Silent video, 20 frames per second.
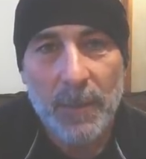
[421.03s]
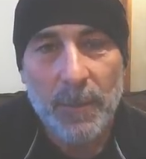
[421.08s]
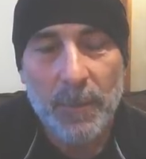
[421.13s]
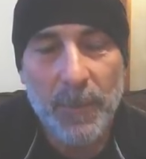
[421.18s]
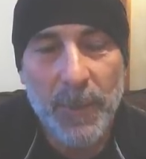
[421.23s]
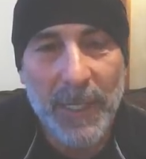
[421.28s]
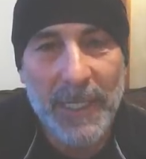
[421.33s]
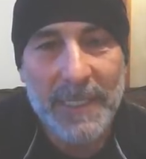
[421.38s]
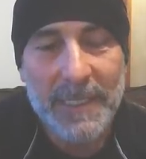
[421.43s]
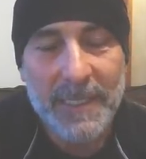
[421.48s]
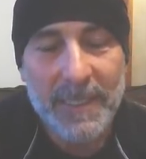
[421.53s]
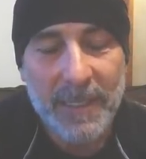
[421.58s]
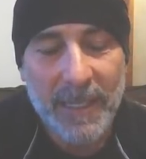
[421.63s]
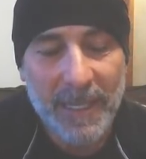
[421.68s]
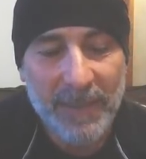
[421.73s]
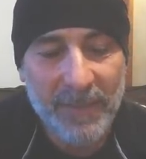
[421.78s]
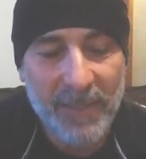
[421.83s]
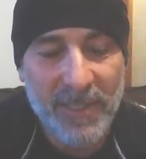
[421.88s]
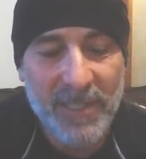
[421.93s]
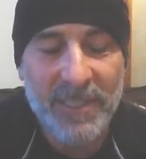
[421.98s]
But
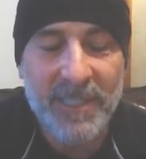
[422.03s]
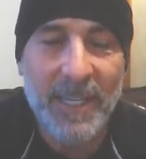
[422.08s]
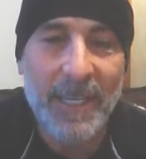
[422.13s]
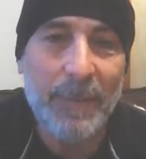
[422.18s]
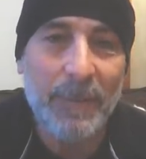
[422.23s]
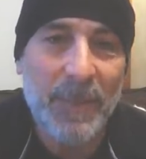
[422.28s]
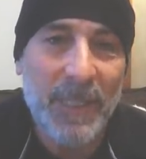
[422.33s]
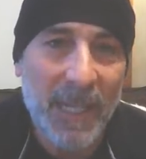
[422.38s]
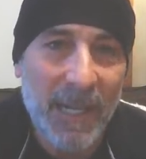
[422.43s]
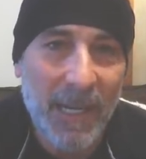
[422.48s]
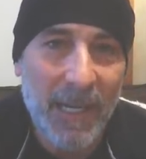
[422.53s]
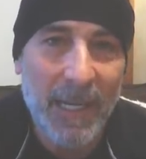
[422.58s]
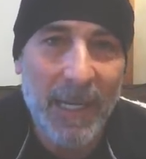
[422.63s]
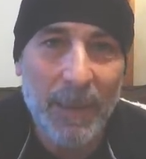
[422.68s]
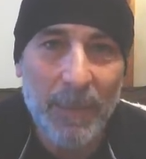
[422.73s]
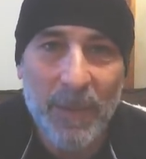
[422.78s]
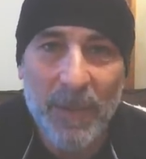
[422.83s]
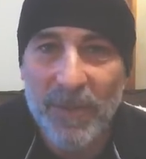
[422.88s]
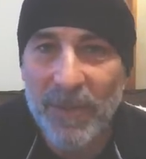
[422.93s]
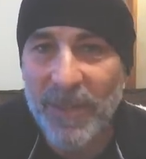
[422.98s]
at the same
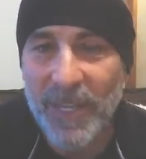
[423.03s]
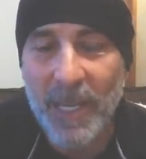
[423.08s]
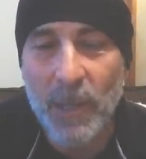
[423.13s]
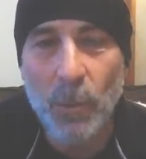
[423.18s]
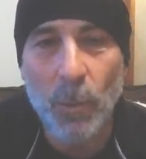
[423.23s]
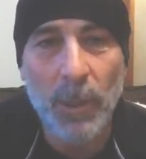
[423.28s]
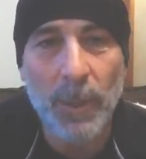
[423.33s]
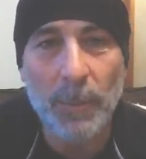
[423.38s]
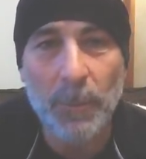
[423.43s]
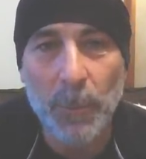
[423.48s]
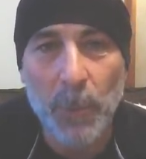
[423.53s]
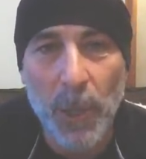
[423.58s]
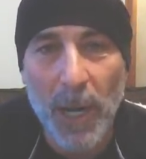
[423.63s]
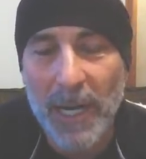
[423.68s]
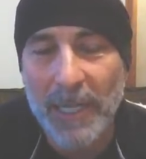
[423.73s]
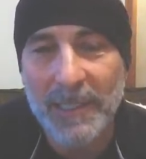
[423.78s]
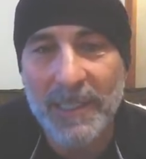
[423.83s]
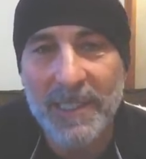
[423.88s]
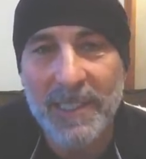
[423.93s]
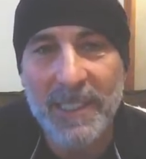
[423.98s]
time, they weren't
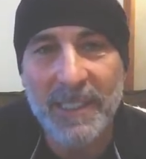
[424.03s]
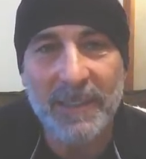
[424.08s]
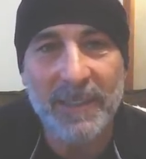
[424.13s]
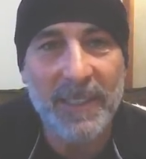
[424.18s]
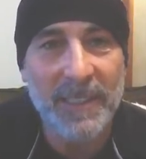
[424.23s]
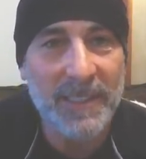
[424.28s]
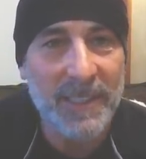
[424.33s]
practicing the